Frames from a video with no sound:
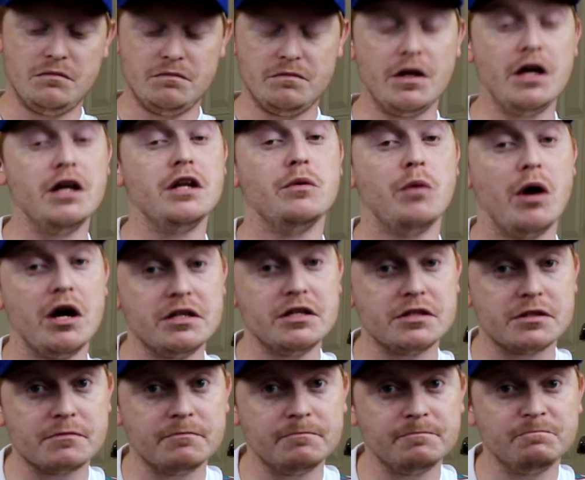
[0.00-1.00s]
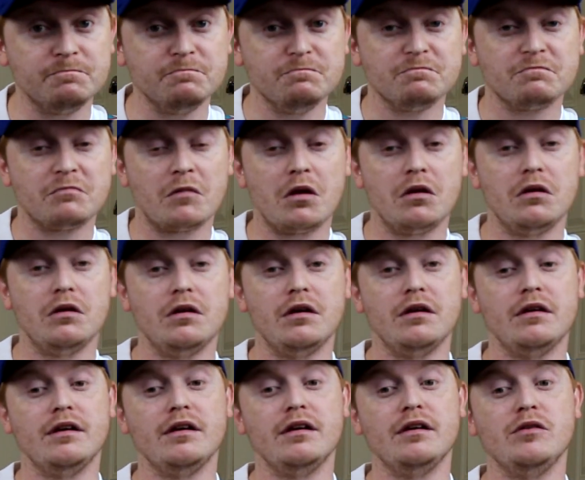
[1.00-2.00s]
Anyways,
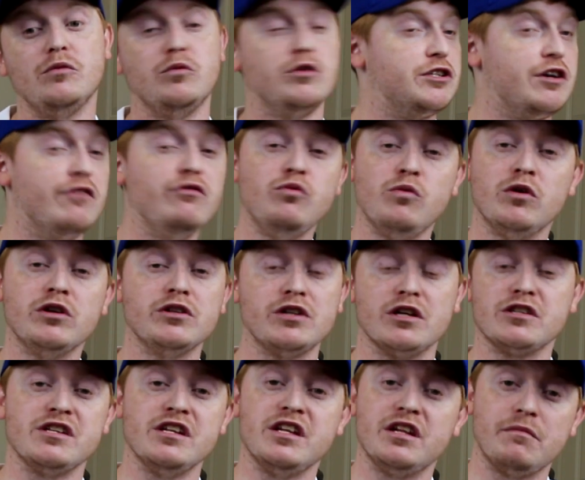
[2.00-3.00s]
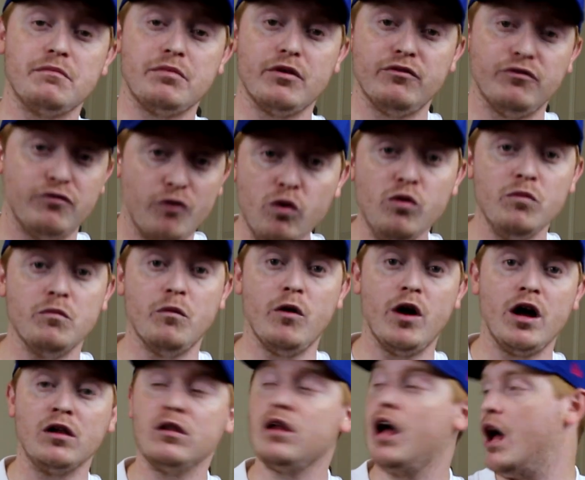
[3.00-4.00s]
whichever one doesn't perform
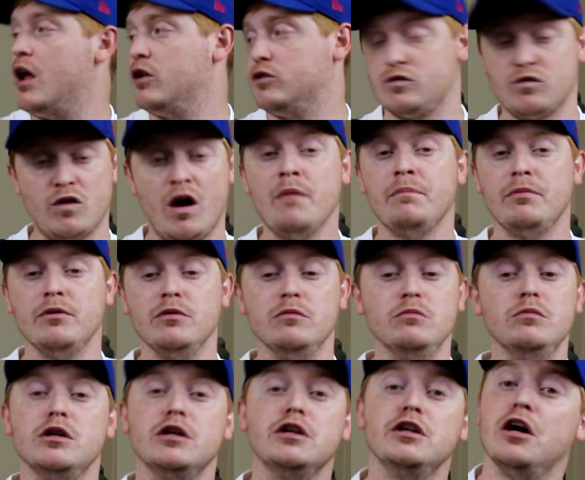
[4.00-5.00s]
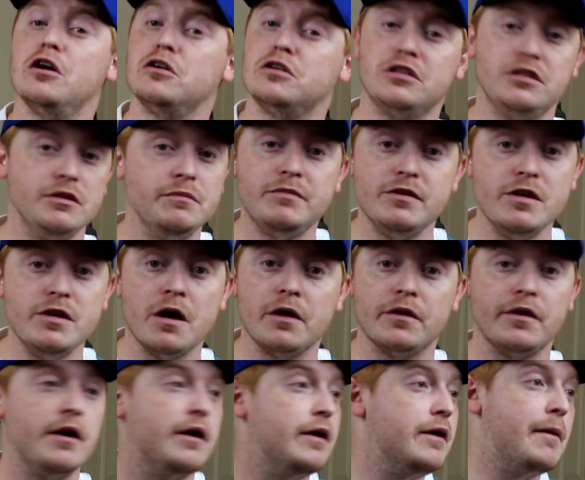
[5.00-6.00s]
well, I'll drop them and I'll keep the
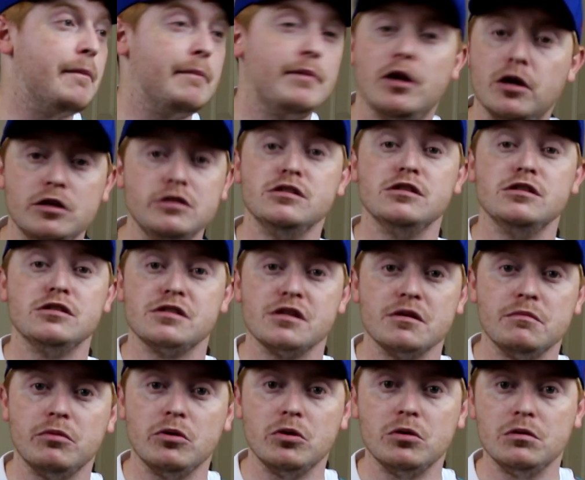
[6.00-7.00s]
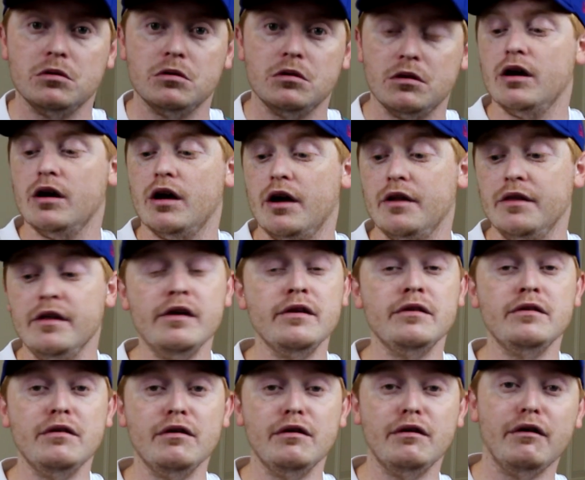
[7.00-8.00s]
other. Plain and simple. And
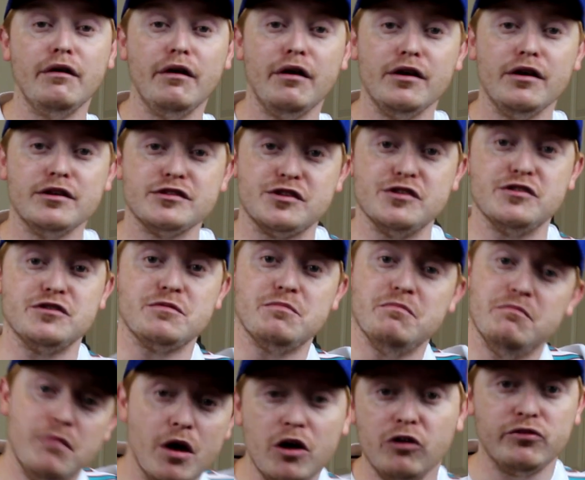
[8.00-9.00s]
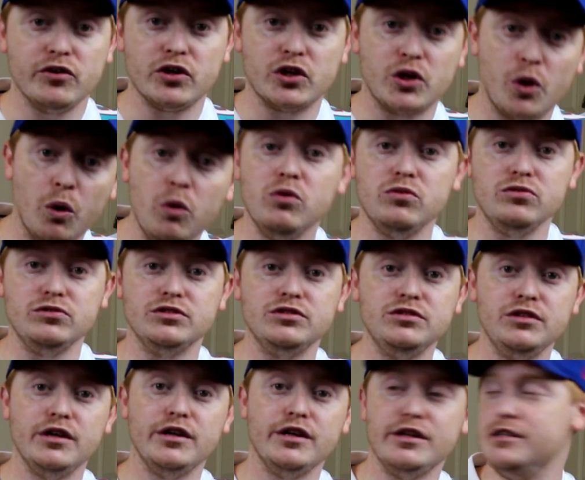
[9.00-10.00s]
then, since Melvin Gordon
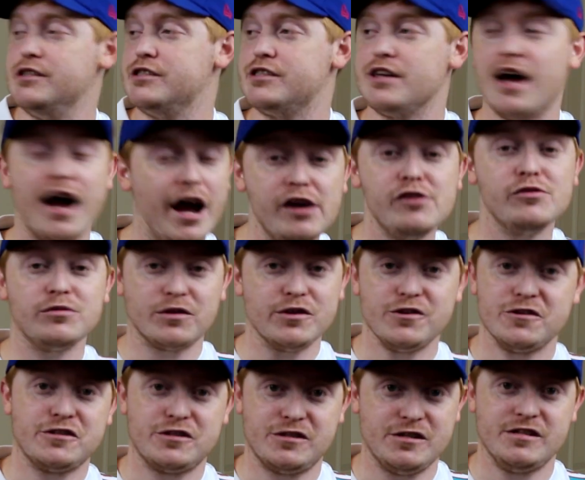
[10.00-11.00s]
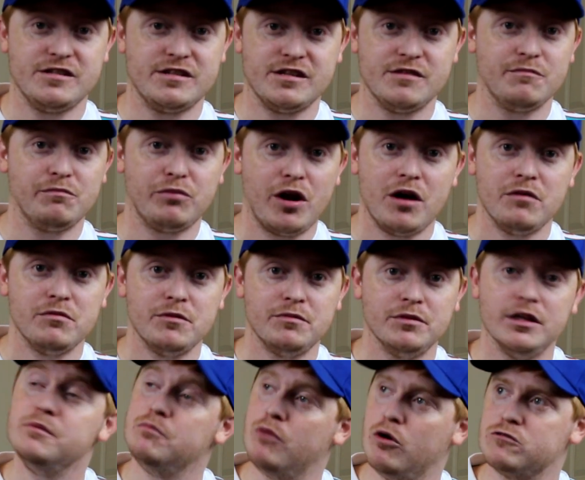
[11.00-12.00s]
is out this season,
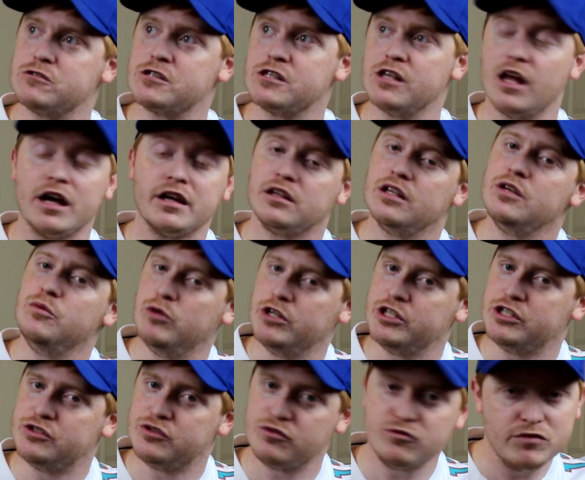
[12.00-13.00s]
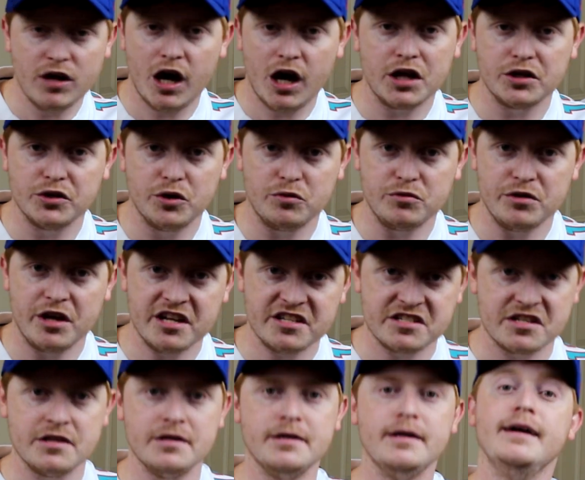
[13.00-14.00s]
probably, most likely, we do not know yet,
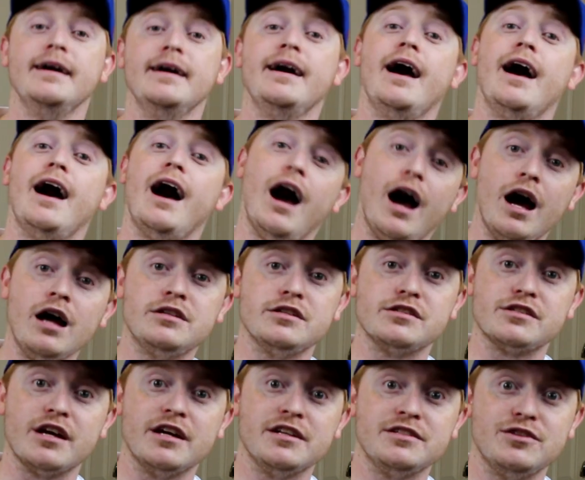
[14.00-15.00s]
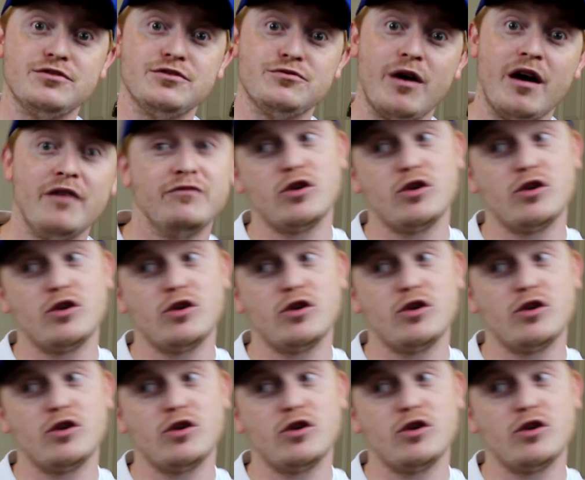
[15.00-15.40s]
I decided to draft